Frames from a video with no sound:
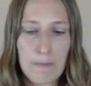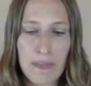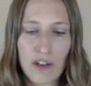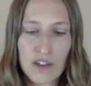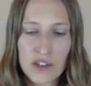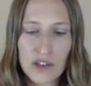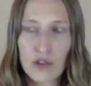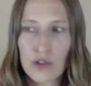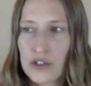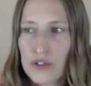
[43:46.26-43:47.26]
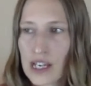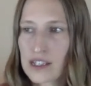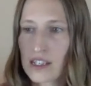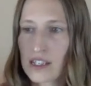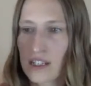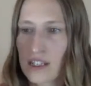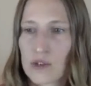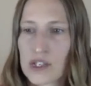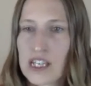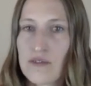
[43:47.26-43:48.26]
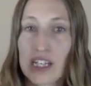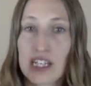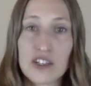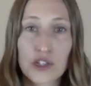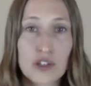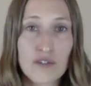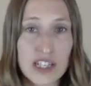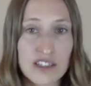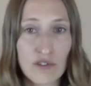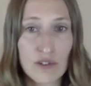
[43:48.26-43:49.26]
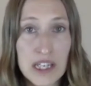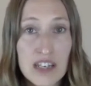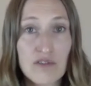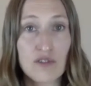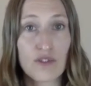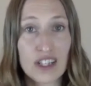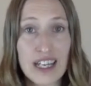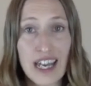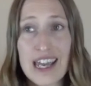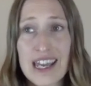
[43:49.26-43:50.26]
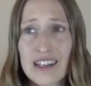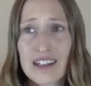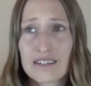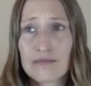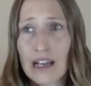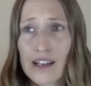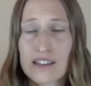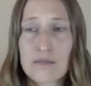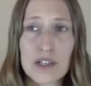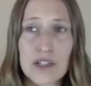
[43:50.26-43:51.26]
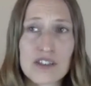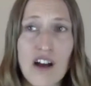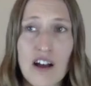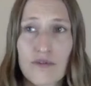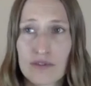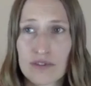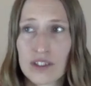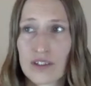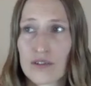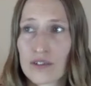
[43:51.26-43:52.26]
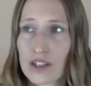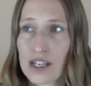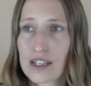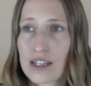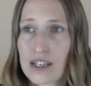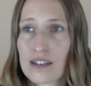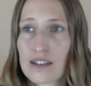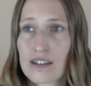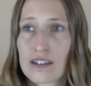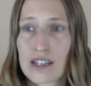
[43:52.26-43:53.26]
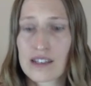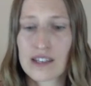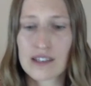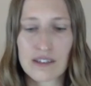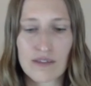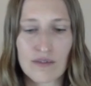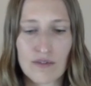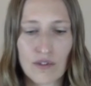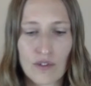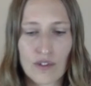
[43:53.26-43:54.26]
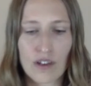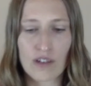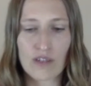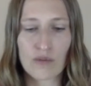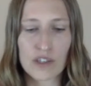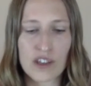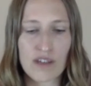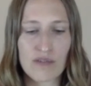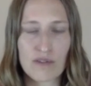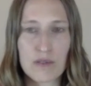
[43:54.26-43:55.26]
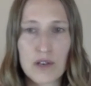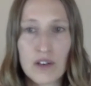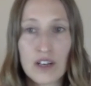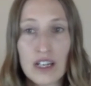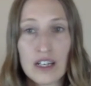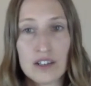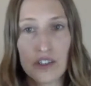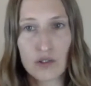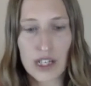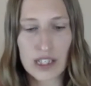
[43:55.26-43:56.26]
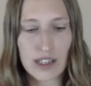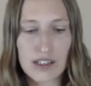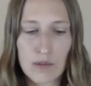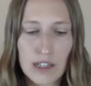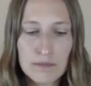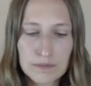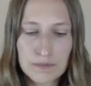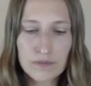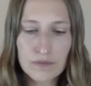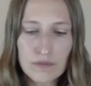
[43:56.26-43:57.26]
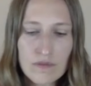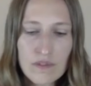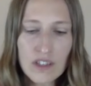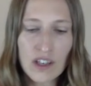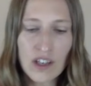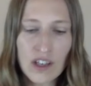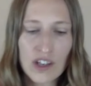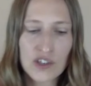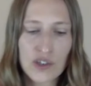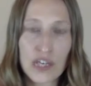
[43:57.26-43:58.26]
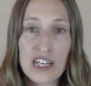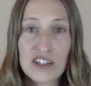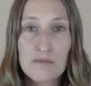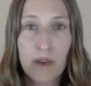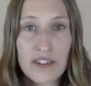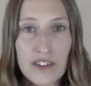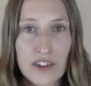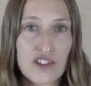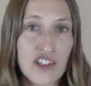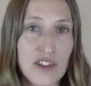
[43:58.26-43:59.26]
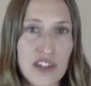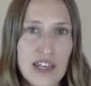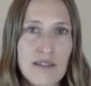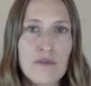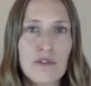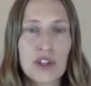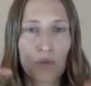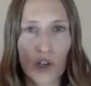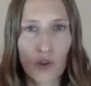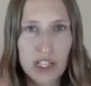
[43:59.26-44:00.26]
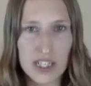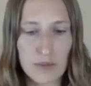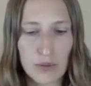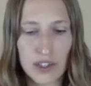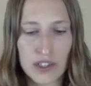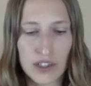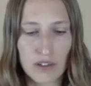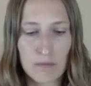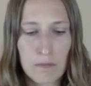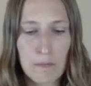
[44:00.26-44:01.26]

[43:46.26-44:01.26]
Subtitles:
Also, you get to receive any intuitive hits from me if you feel like, hey, something's off. Can I get a sense of what's off from you? You'll get that as well. So each month there's a theme that we're going deeper into.